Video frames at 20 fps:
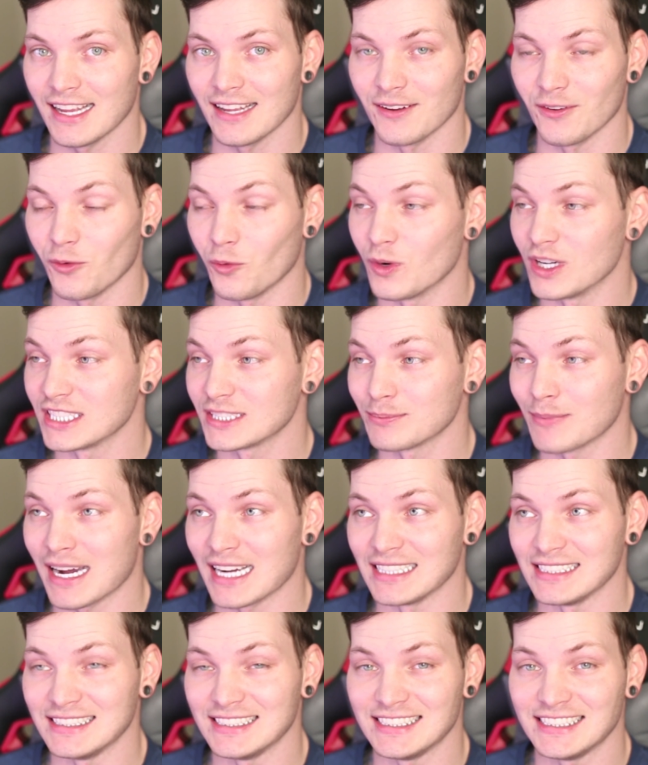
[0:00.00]
was
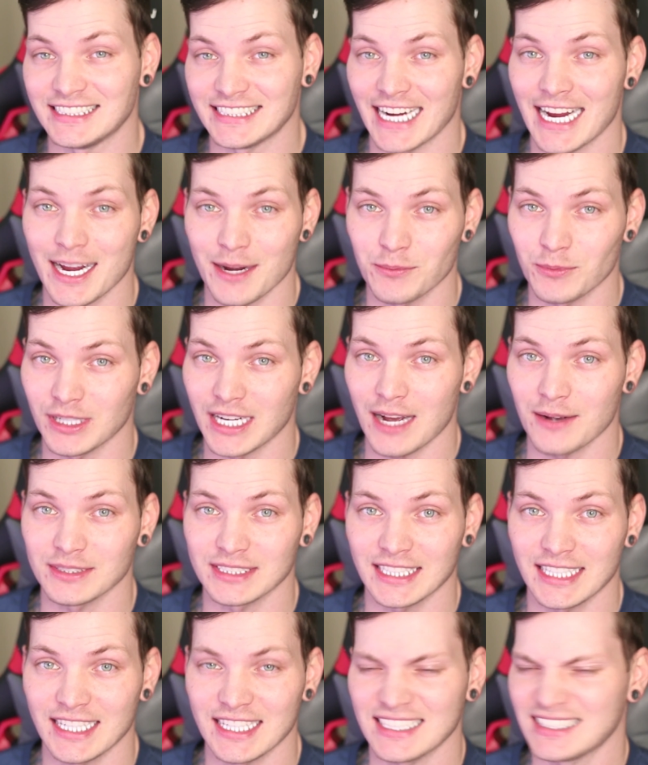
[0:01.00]
my jam when I was
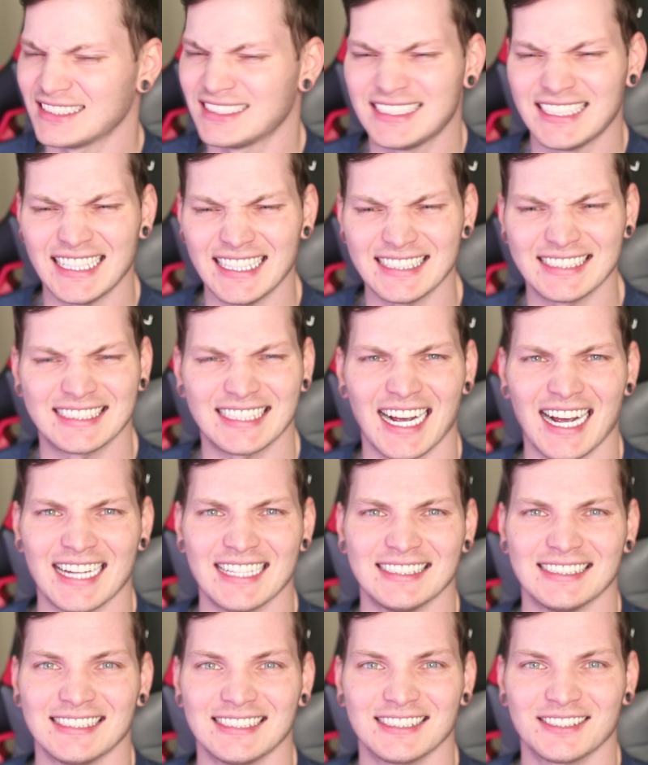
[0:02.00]
a kid. Teen
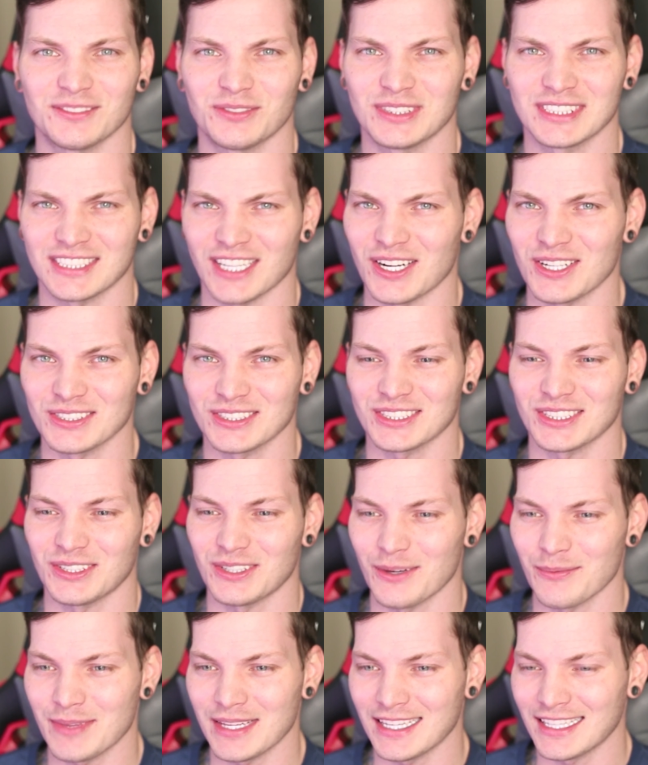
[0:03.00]
Titans was also
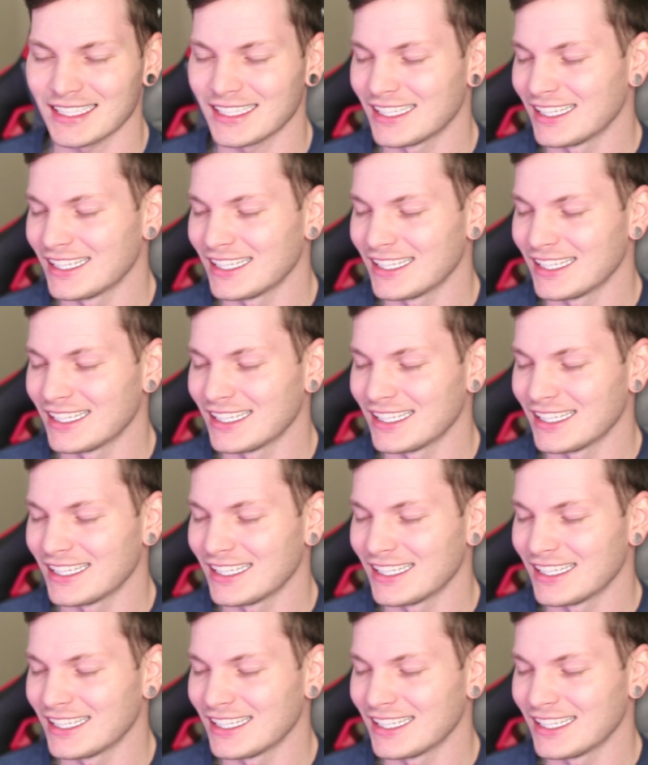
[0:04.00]
up there.